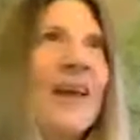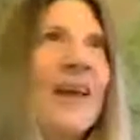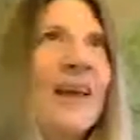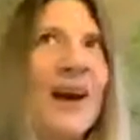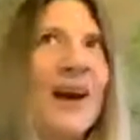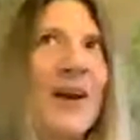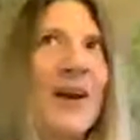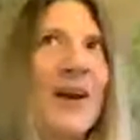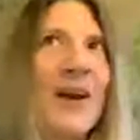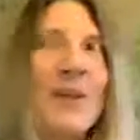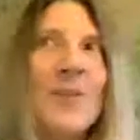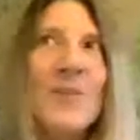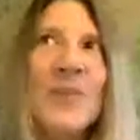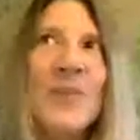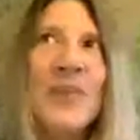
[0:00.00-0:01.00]

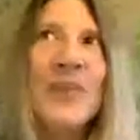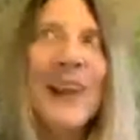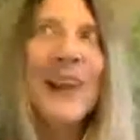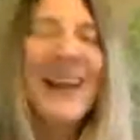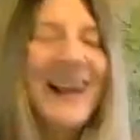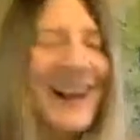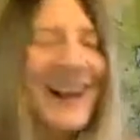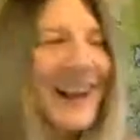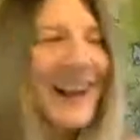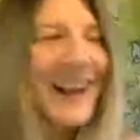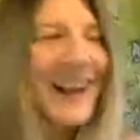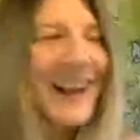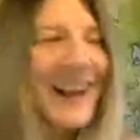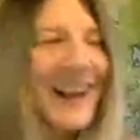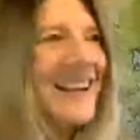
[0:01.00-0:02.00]
And
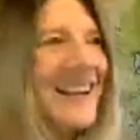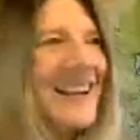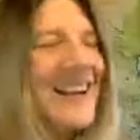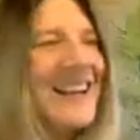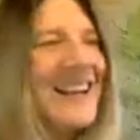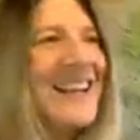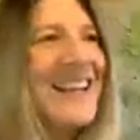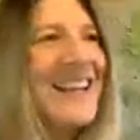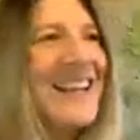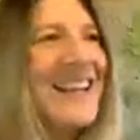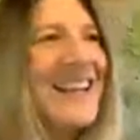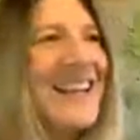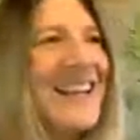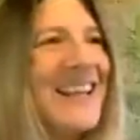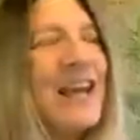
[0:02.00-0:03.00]
I think
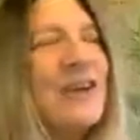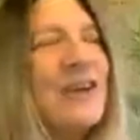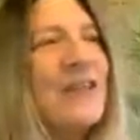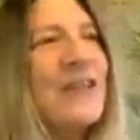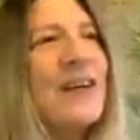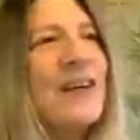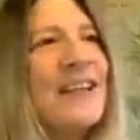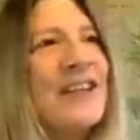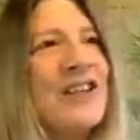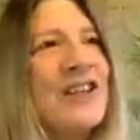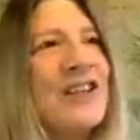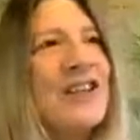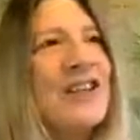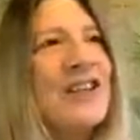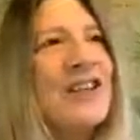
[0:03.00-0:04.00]
if I could do
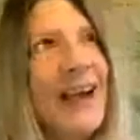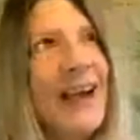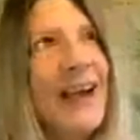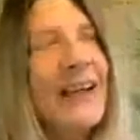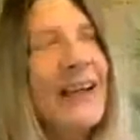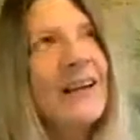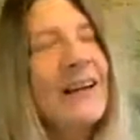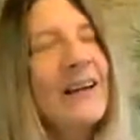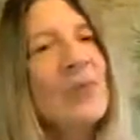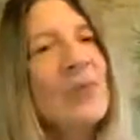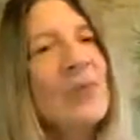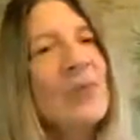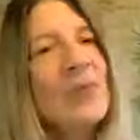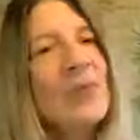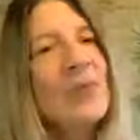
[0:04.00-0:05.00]
it again, I
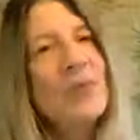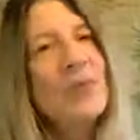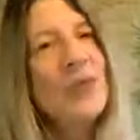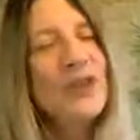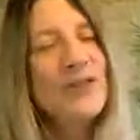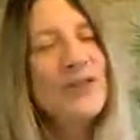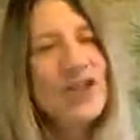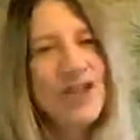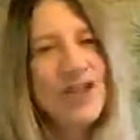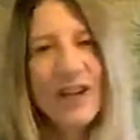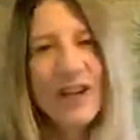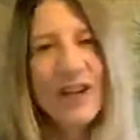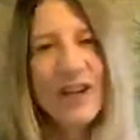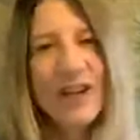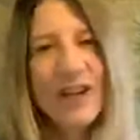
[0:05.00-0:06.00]
would have
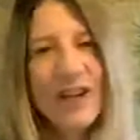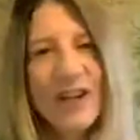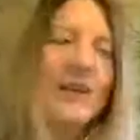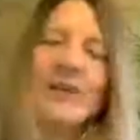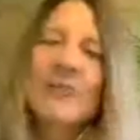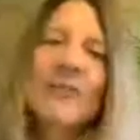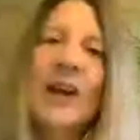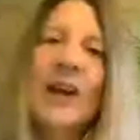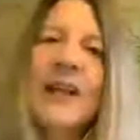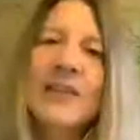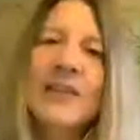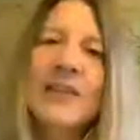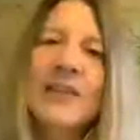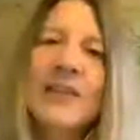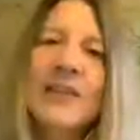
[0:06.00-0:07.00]
just come in
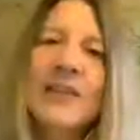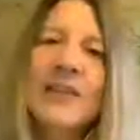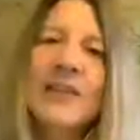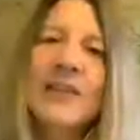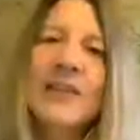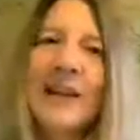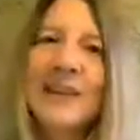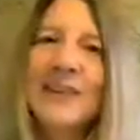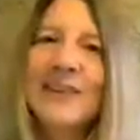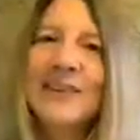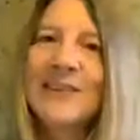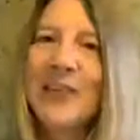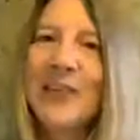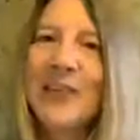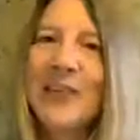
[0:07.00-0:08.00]
running rather than
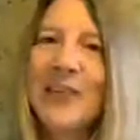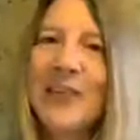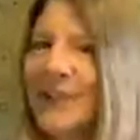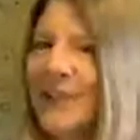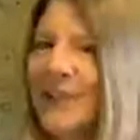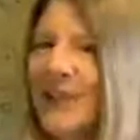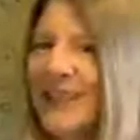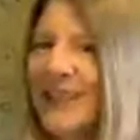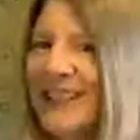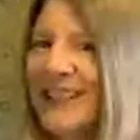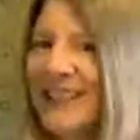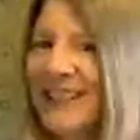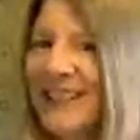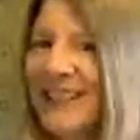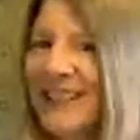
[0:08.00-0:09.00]
crept in
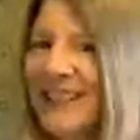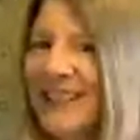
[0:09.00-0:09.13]
quietly.